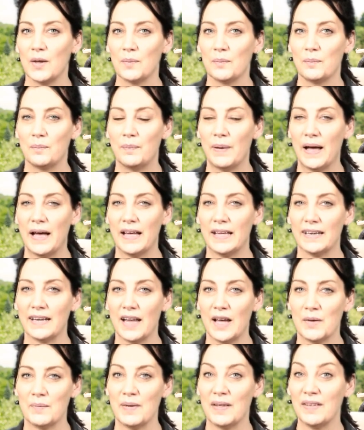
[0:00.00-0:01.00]
But
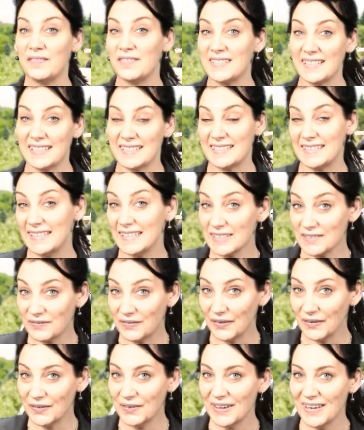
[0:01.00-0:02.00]
if
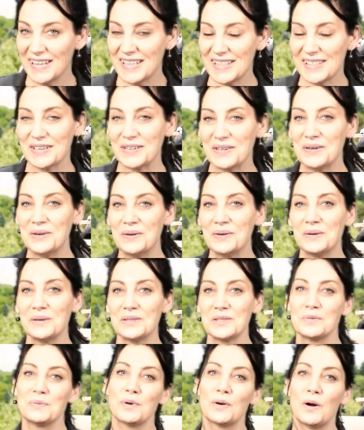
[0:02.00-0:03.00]
successful, the
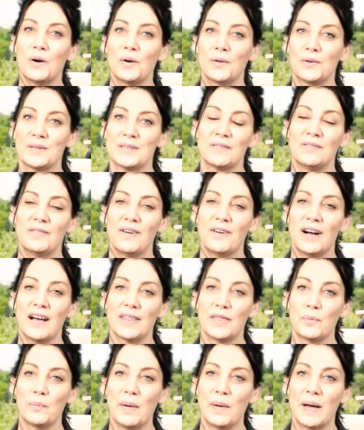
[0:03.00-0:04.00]
courts will quantify
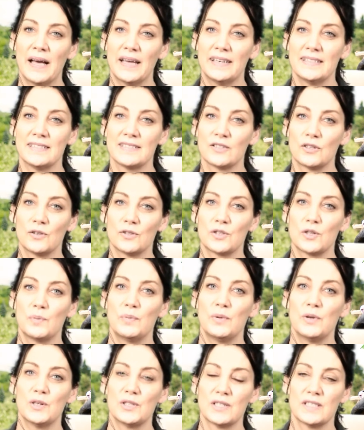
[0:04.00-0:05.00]
the parties'
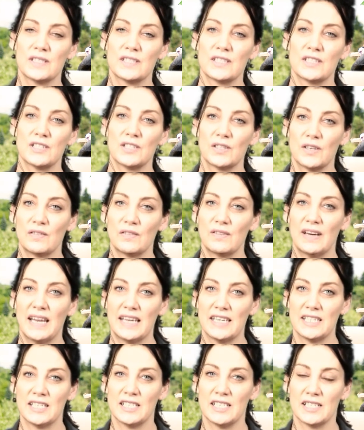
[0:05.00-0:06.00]
contributions to the
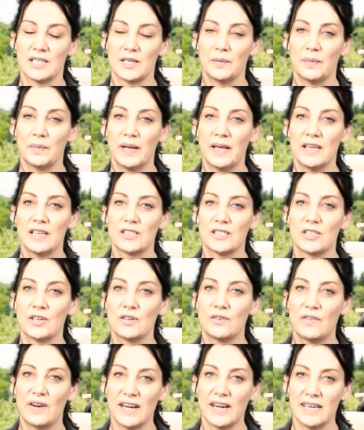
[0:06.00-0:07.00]
relationship
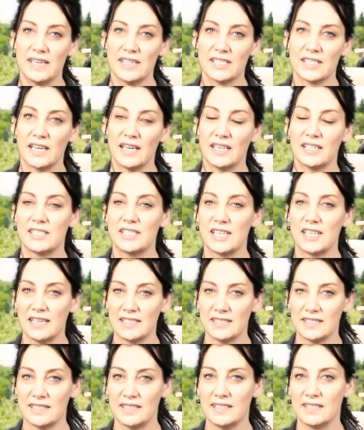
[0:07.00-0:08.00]
to reach a
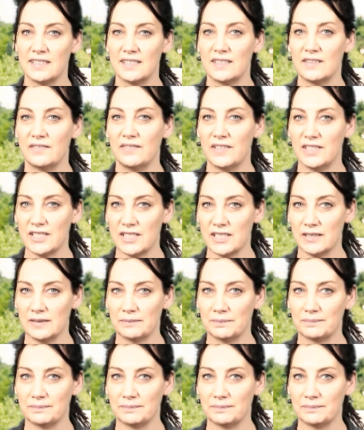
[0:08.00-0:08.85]
just division.